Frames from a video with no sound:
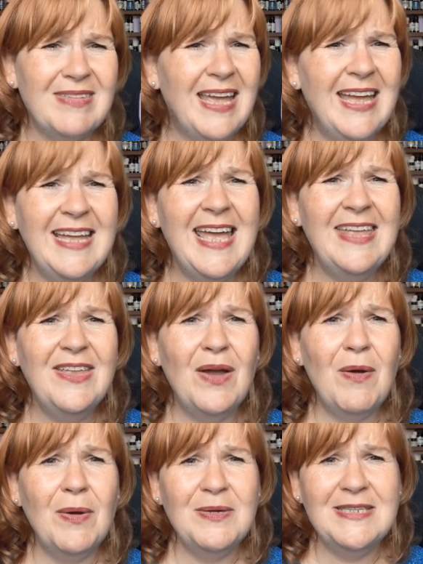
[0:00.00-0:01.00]
Again,
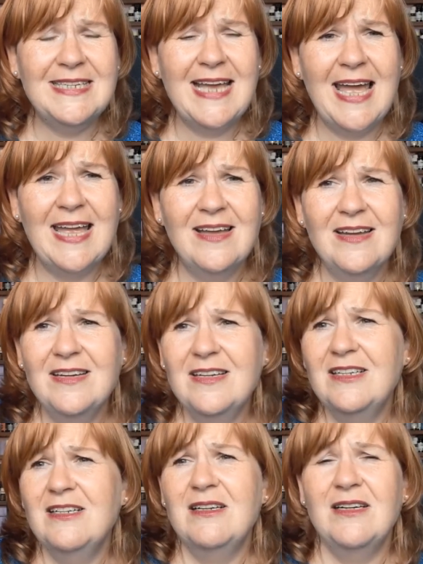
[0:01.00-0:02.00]
though, I would say
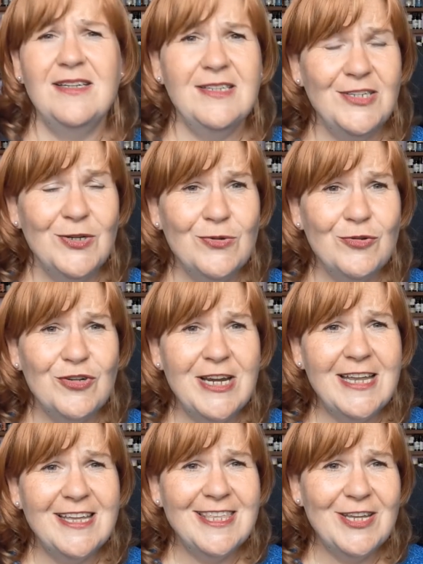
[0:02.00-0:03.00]
don't
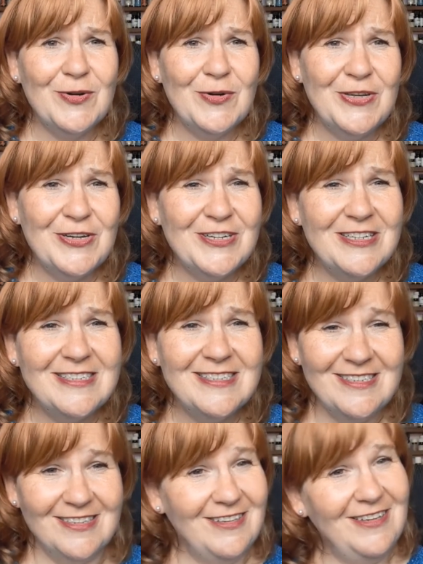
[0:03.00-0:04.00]
drink the oil,
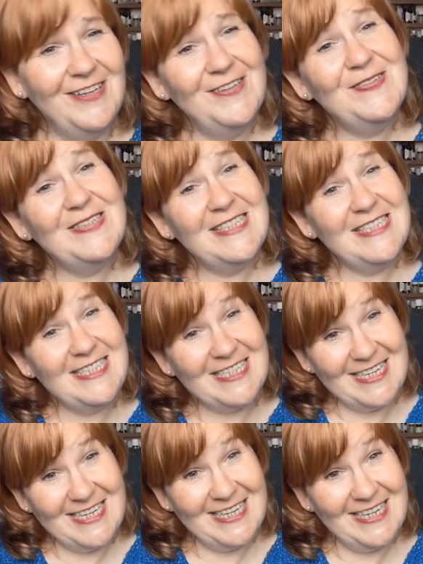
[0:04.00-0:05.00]
use the
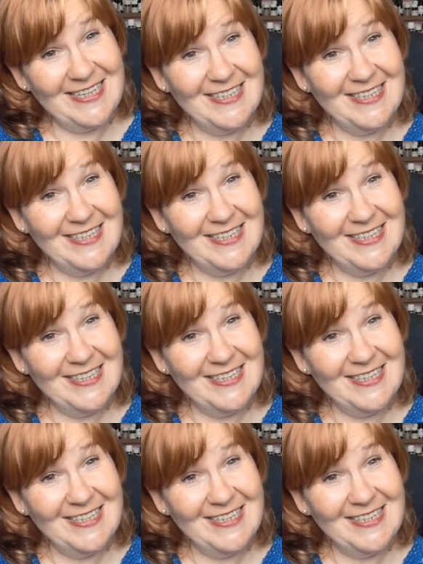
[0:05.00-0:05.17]
tea.